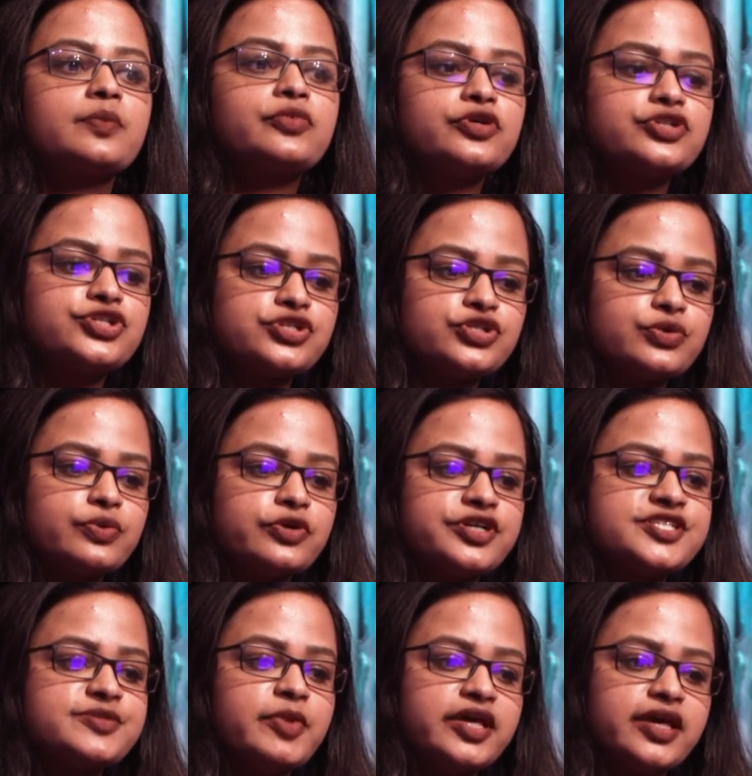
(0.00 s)
push
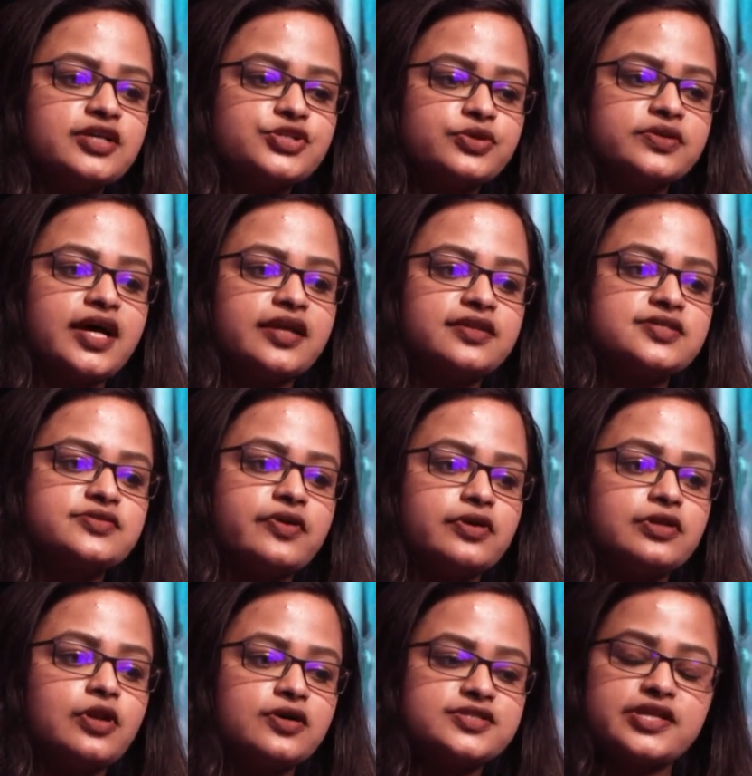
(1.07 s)
towards making sure that these
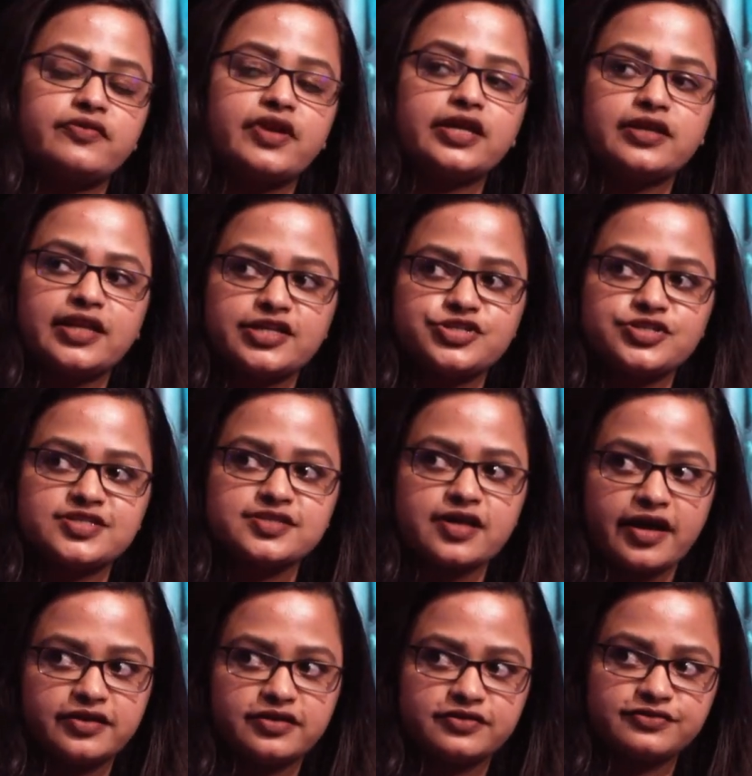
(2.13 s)
laws and regulations
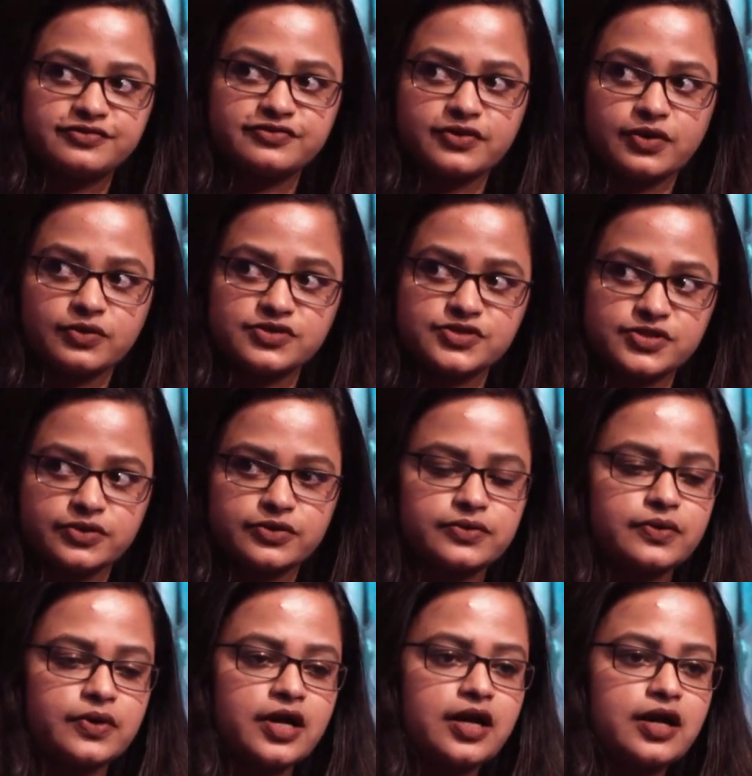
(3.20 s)
kind of
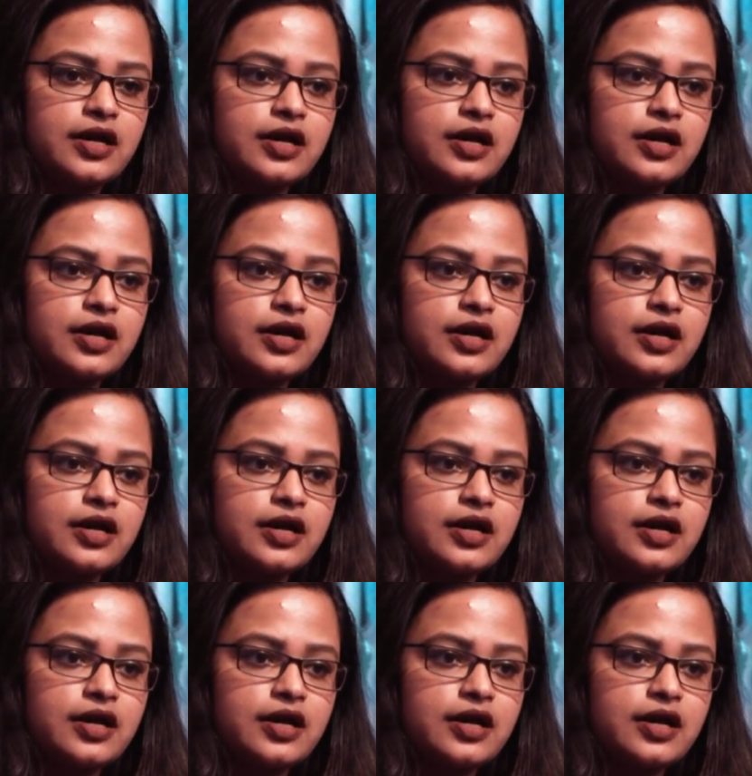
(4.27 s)
also